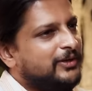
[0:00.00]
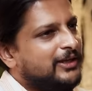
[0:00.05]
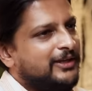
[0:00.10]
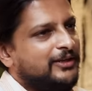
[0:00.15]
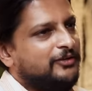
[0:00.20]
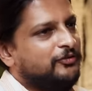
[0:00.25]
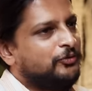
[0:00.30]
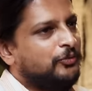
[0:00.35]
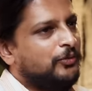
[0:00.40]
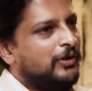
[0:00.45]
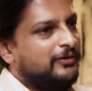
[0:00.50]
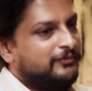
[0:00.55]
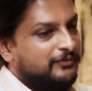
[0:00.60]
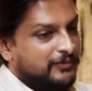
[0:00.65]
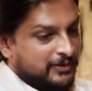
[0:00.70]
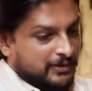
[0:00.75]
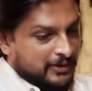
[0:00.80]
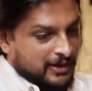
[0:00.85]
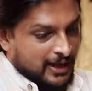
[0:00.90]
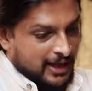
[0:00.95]
beings who have,
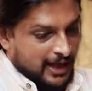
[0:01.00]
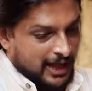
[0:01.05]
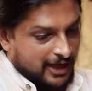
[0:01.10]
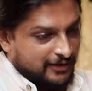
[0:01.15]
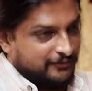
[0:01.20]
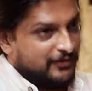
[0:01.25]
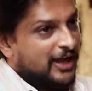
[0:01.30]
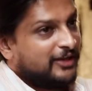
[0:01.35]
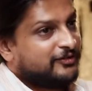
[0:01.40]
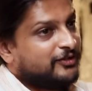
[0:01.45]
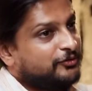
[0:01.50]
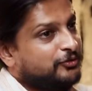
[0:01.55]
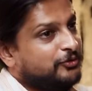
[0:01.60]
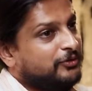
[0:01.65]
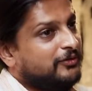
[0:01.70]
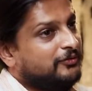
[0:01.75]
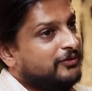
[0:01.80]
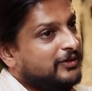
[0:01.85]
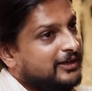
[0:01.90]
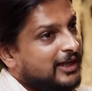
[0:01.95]
have access to
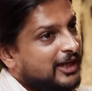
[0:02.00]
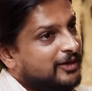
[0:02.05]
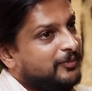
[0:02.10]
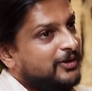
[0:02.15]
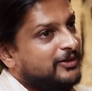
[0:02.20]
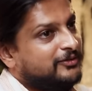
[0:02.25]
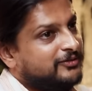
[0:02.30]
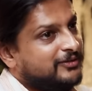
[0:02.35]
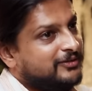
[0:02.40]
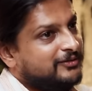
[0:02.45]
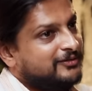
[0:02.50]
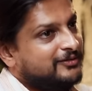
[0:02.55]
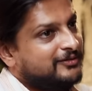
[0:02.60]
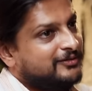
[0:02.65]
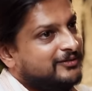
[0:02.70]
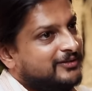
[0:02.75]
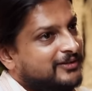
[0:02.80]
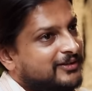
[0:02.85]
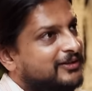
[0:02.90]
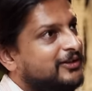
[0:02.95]
different dimensions.
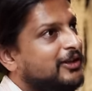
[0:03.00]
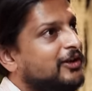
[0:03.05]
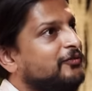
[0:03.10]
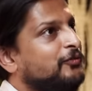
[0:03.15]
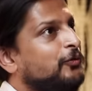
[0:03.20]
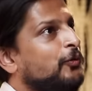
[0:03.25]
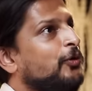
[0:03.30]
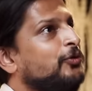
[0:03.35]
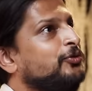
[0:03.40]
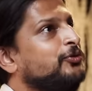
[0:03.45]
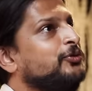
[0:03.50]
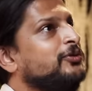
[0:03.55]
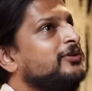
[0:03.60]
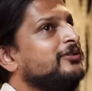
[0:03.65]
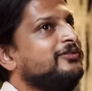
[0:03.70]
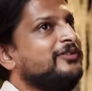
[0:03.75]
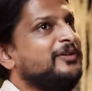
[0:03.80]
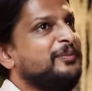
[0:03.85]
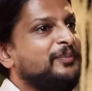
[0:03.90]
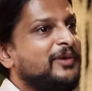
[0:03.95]
They have gone through
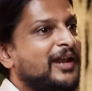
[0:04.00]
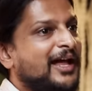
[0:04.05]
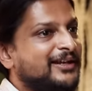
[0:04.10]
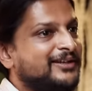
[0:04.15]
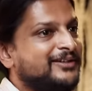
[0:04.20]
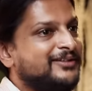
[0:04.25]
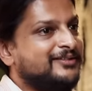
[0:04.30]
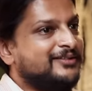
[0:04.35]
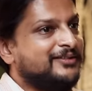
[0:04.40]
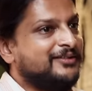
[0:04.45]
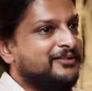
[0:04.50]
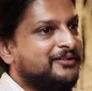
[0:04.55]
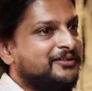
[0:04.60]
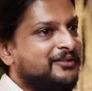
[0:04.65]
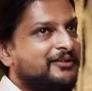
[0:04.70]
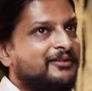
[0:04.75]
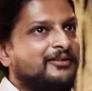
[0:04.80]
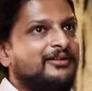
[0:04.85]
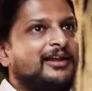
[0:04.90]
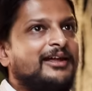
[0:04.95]
different planets.
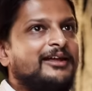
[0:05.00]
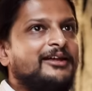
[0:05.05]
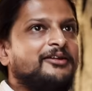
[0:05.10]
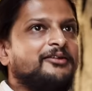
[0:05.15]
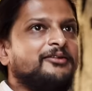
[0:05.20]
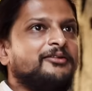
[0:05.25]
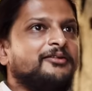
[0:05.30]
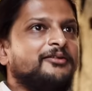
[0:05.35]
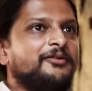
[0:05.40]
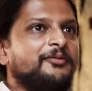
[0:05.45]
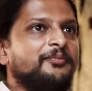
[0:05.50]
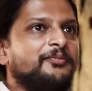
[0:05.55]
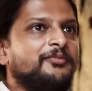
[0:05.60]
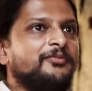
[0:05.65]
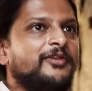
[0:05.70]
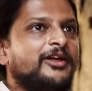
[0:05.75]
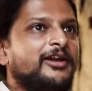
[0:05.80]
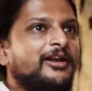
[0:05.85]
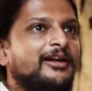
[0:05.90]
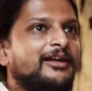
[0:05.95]
Like um,
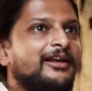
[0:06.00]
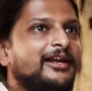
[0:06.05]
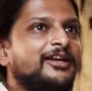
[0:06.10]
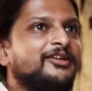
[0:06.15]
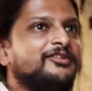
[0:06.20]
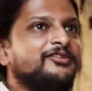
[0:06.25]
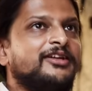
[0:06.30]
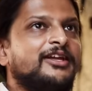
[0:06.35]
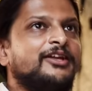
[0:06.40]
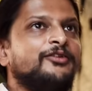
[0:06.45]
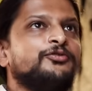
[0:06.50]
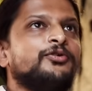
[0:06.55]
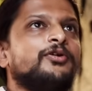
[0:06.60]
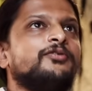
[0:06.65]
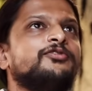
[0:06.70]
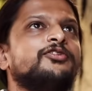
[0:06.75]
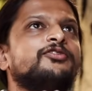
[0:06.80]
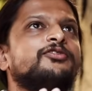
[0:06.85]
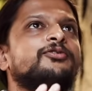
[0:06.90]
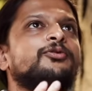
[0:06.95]
there are great saints who are
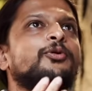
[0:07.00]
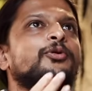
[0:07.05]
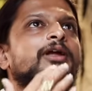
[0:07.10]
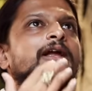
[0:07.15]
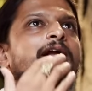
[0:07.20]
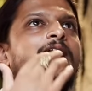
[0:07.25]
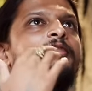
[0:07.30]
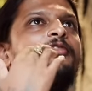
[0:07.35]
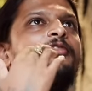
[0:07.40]
just looking